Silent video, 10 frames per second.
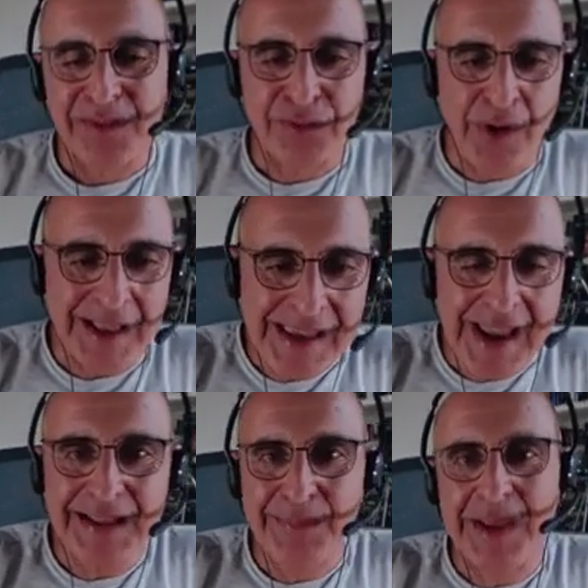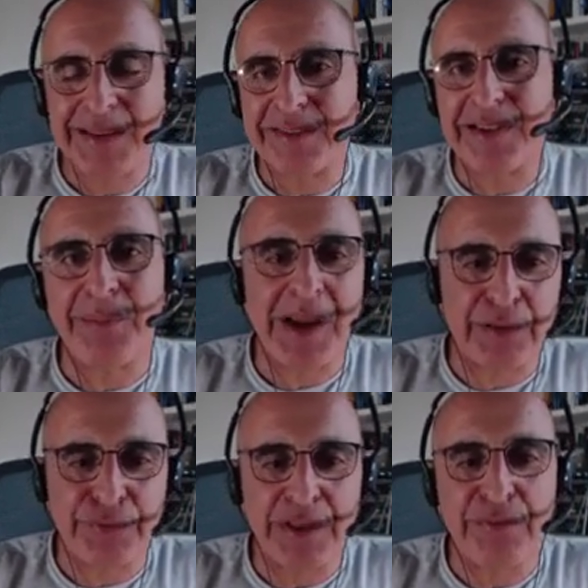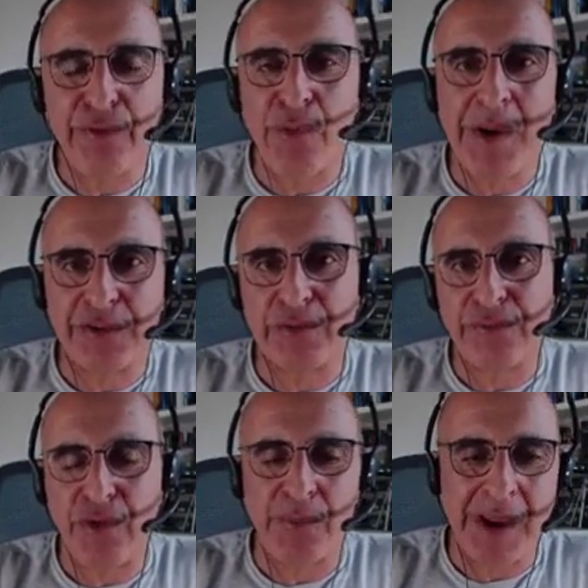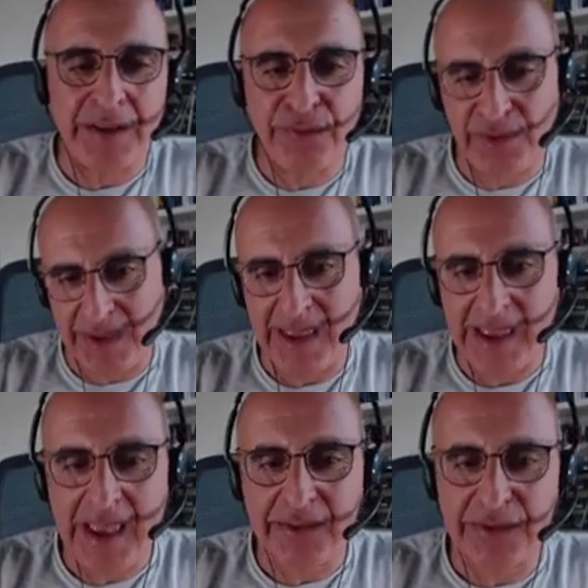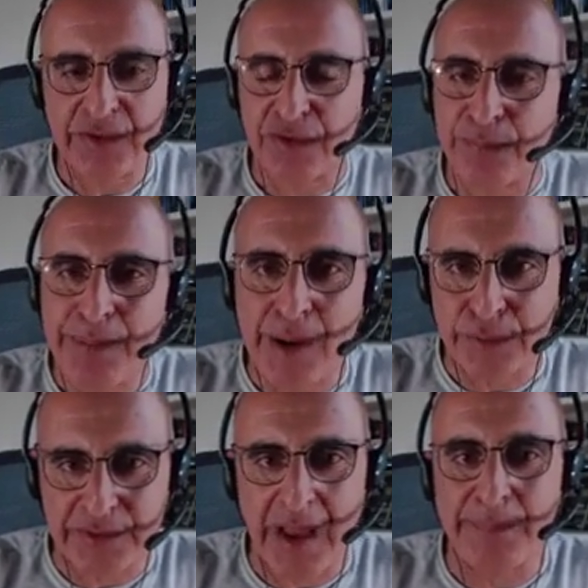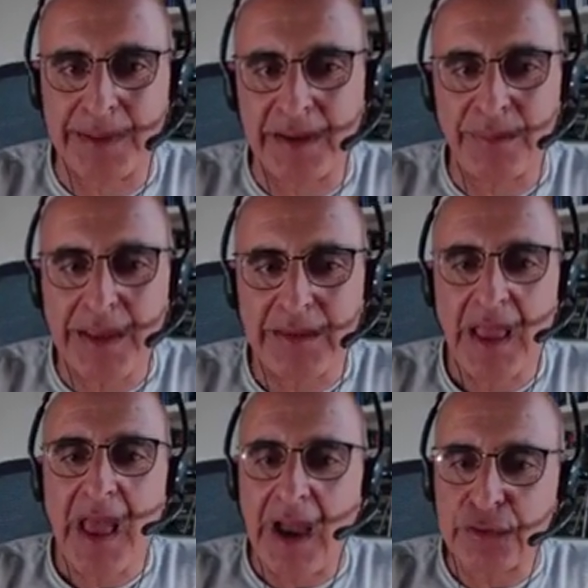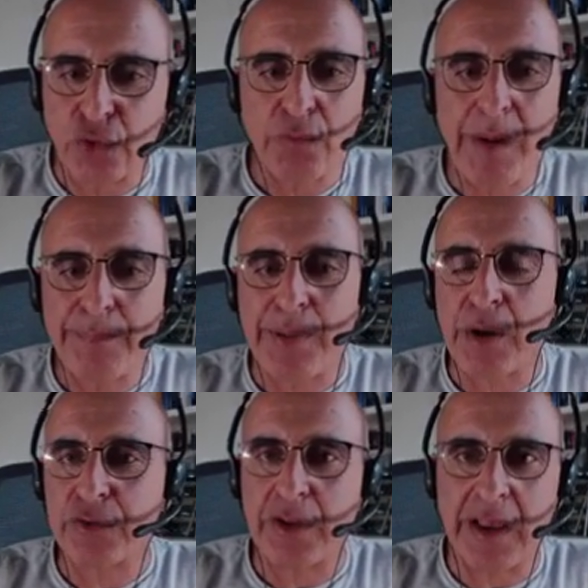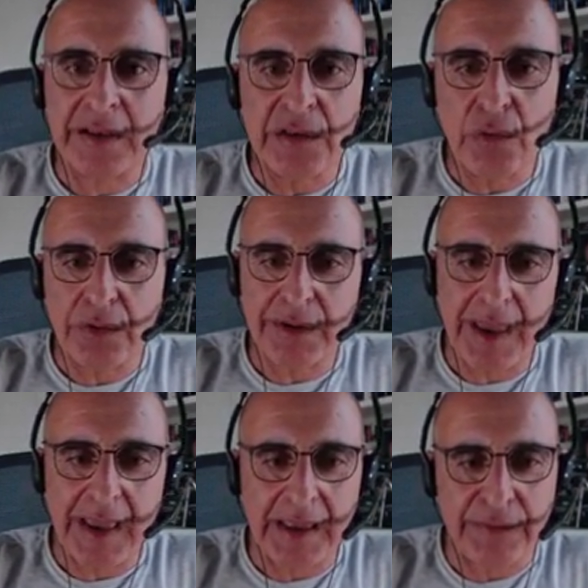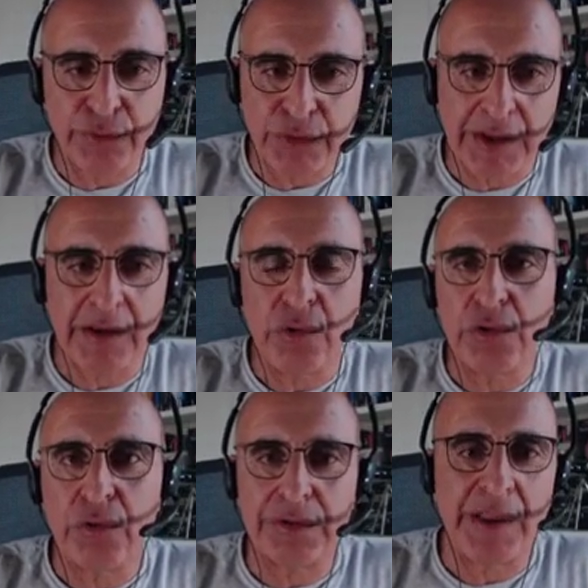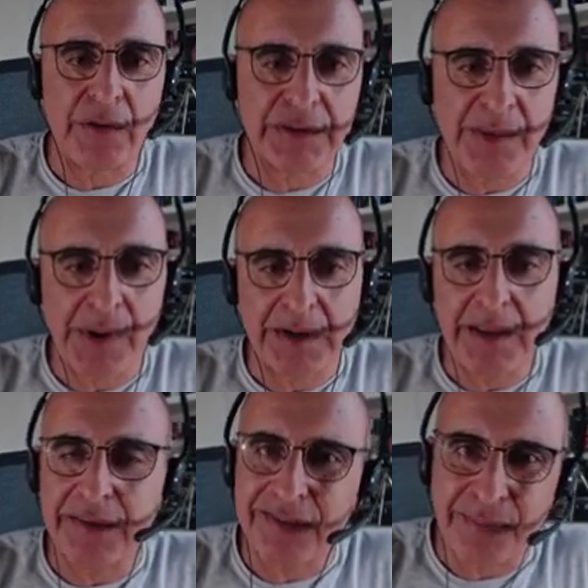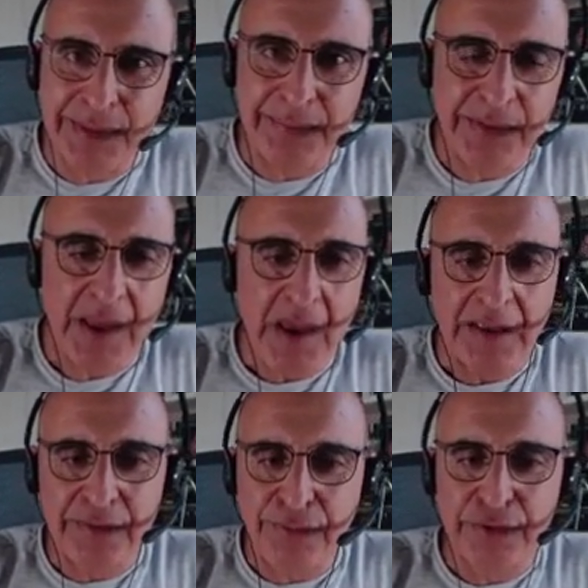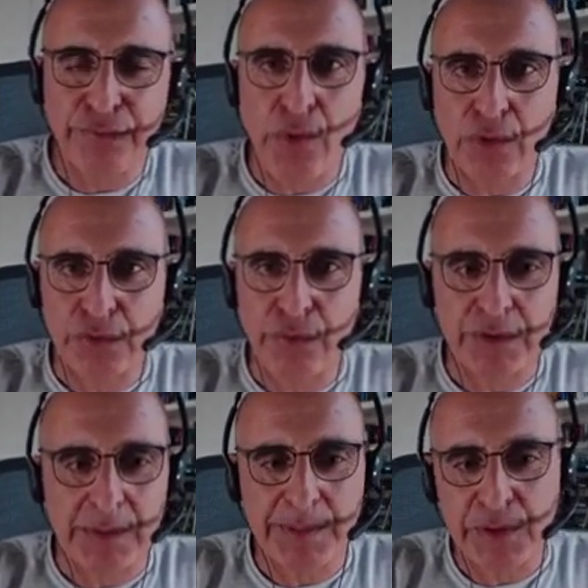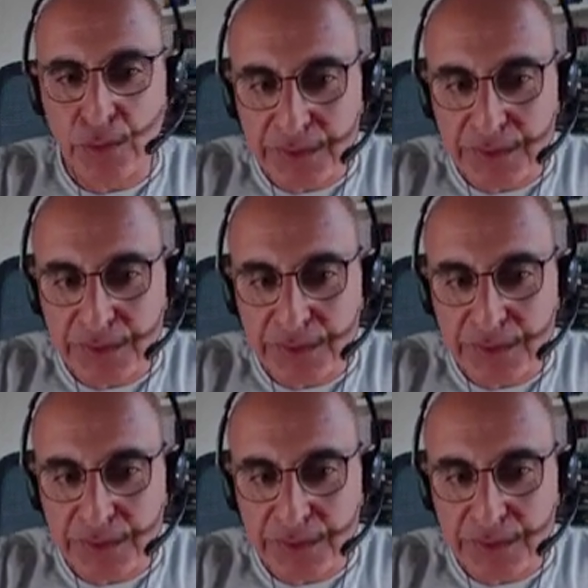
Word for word: So again, I'm getting some kind of an information from NVAX. It just bounced up a little bit. I took my partial and look, eh, if you take a good look now at mRNA, it's a bit, of, it's a fast forward of what happened.